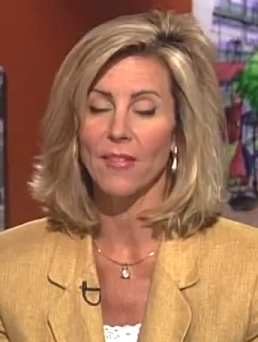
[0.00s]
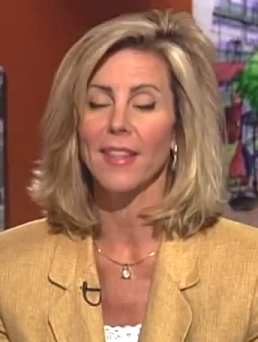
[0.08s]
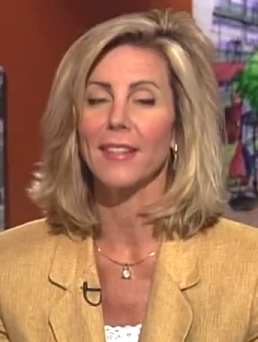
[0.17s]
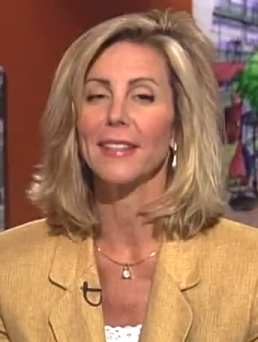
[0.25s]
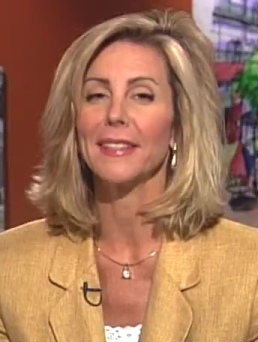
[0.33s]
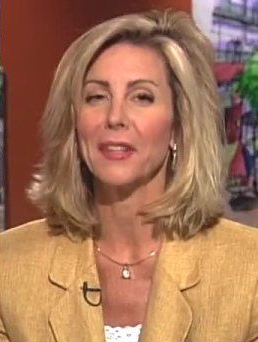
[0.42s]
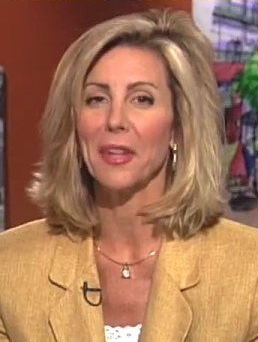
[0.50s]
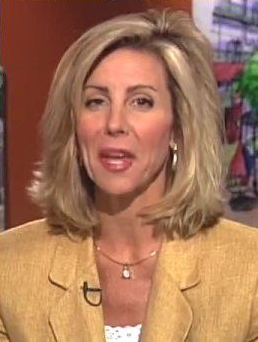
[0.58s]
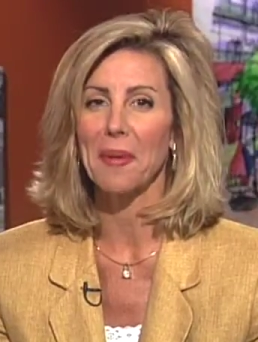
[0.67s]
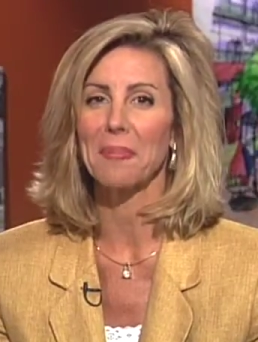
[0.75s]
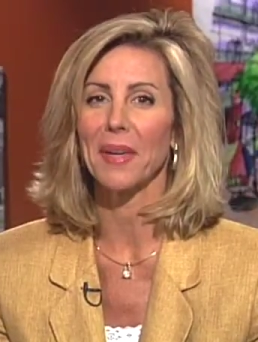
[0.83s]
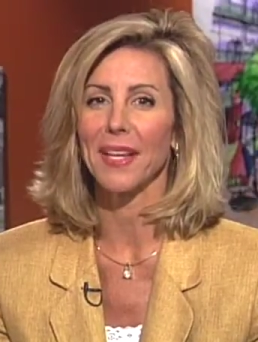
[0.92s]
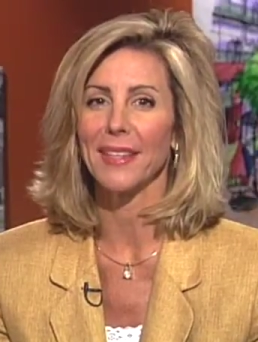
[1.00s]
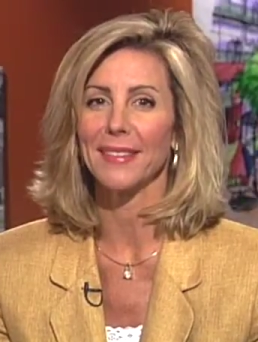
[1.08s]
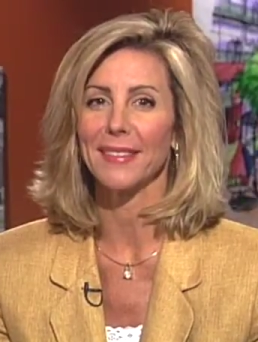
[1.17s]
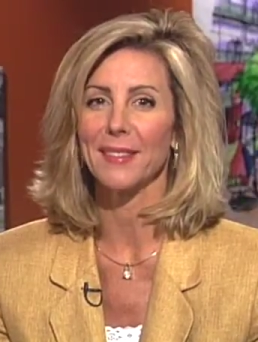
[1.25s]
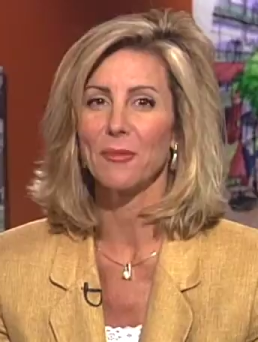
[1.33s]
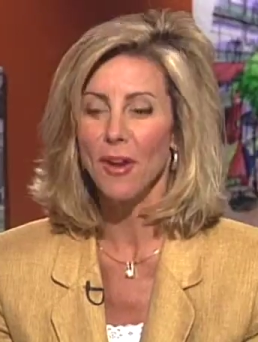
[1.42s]
of the Clean Air Campaign.
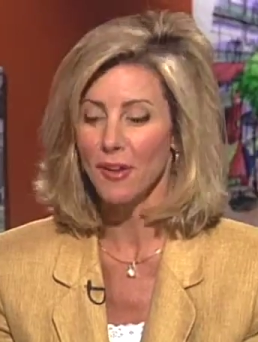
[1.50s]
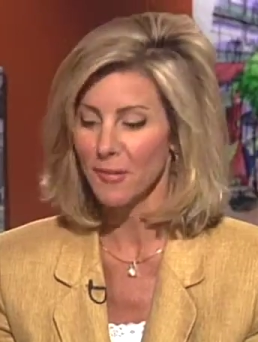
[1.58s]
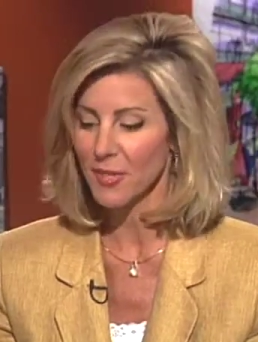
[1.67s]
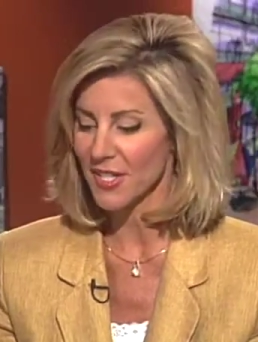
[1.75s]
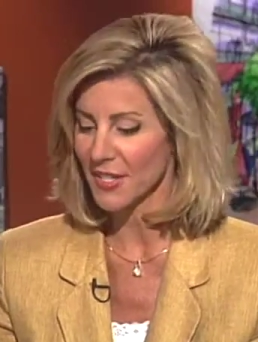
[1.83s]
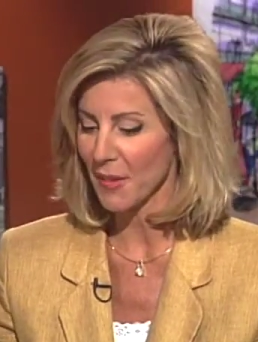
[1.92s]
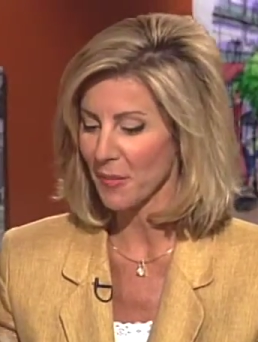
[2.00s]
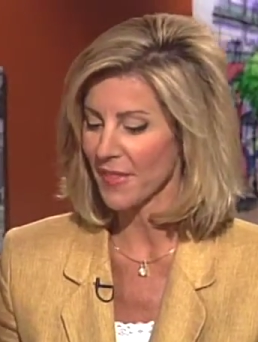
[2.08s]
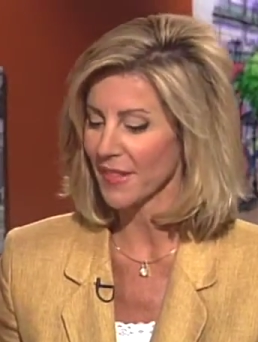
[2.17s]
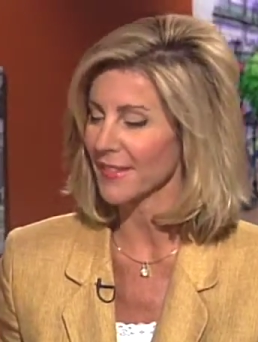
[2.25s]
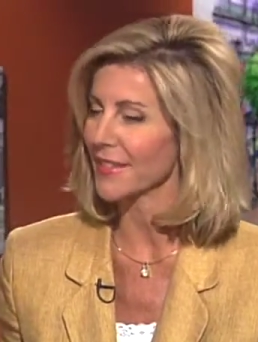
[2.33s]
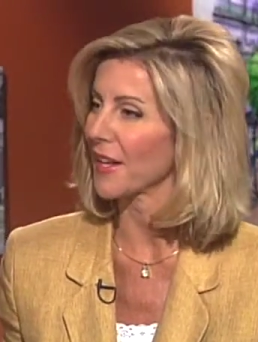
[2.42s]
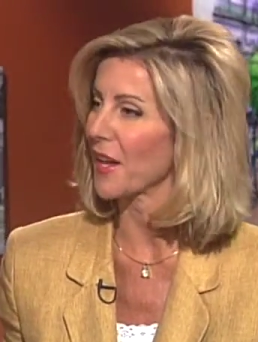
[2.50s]
Welcome to The Shape of Things to